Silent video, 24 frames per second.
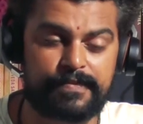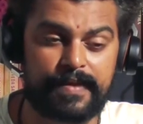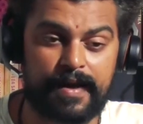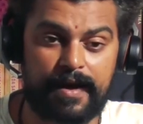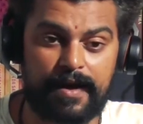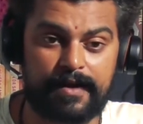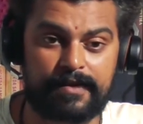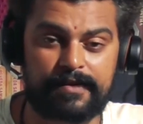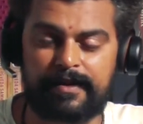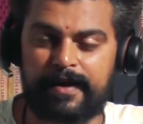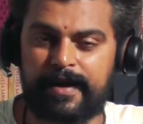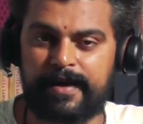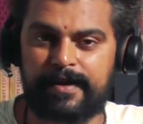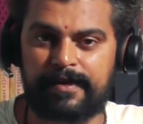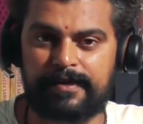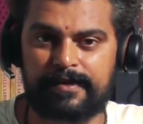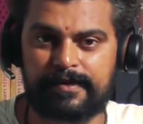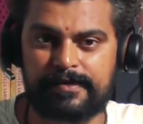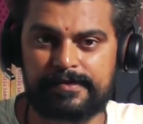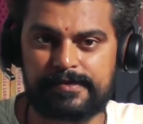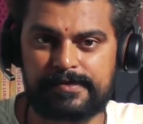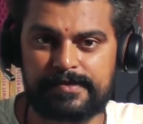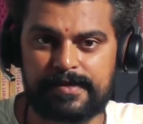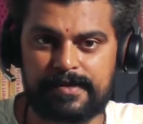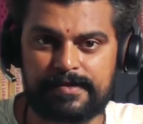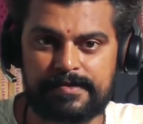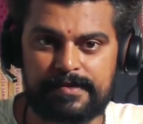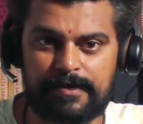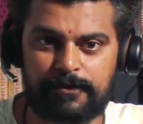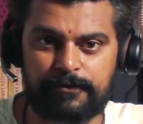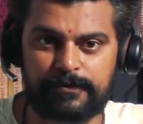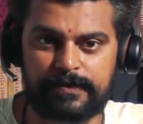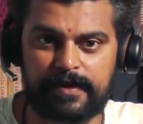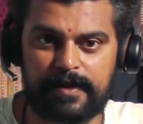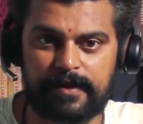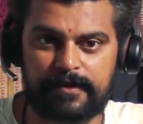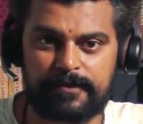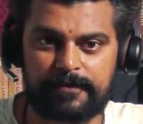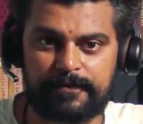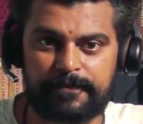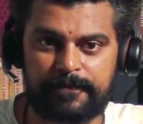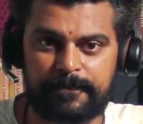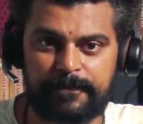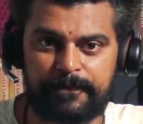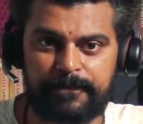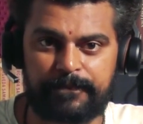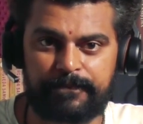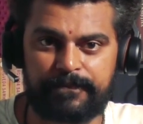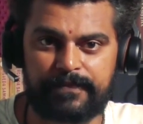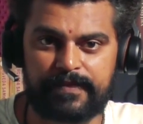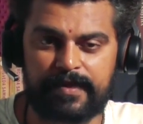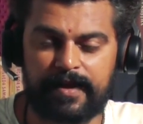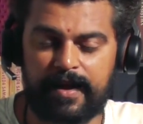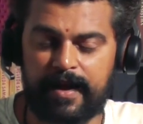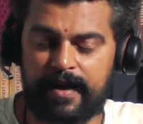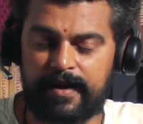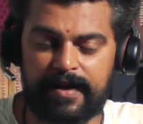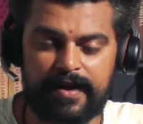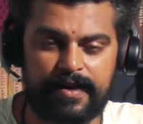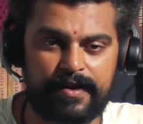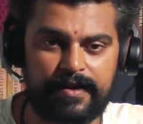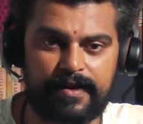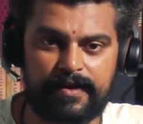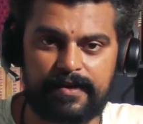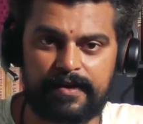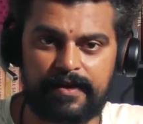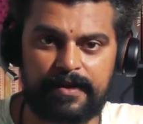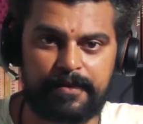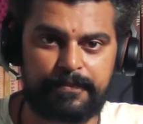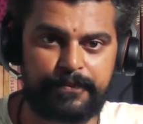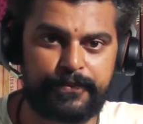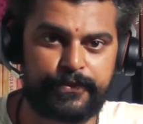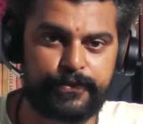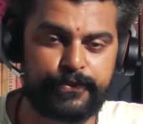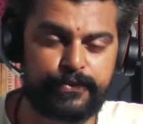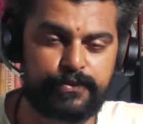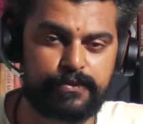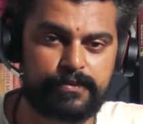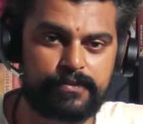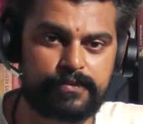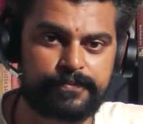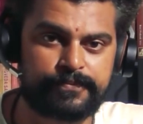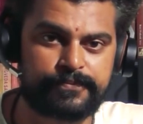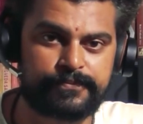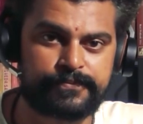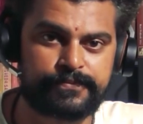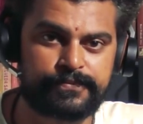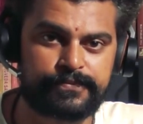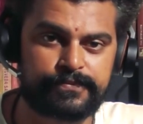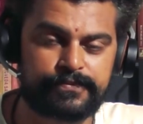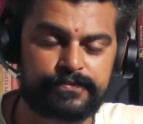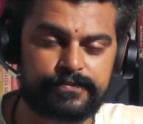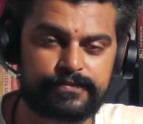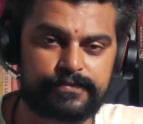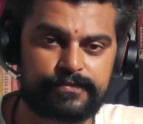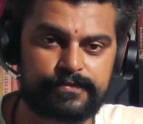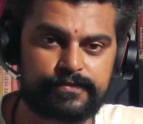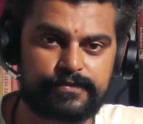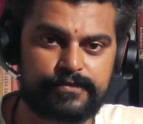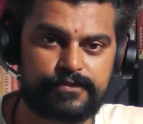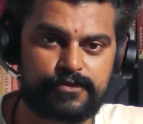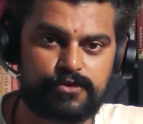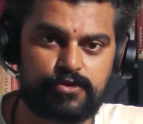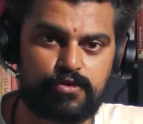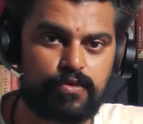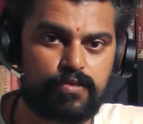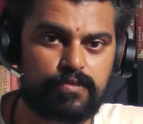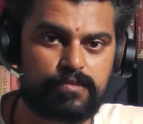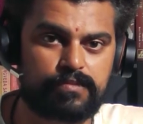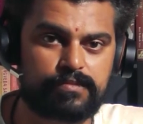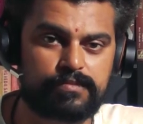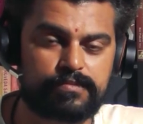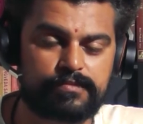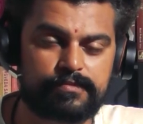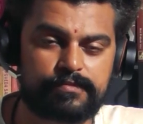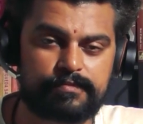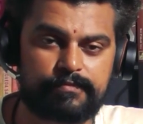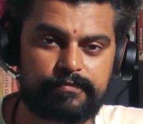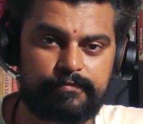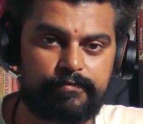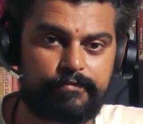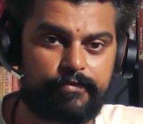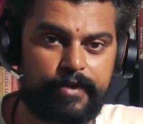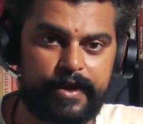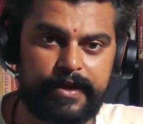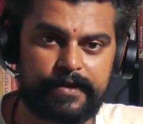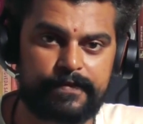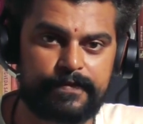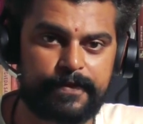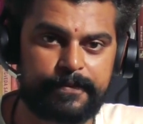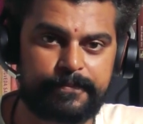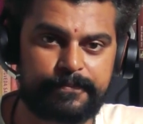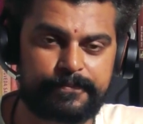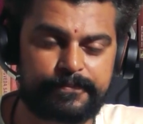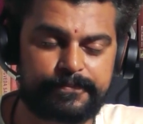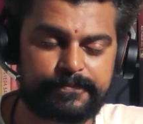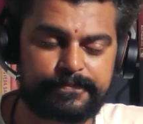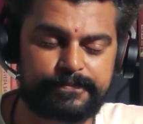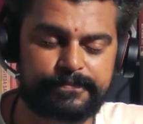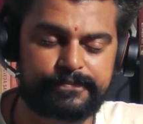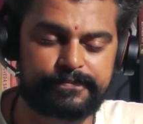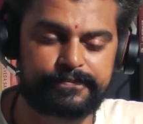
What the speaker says: There are great cultures out there. And I can help you to find them.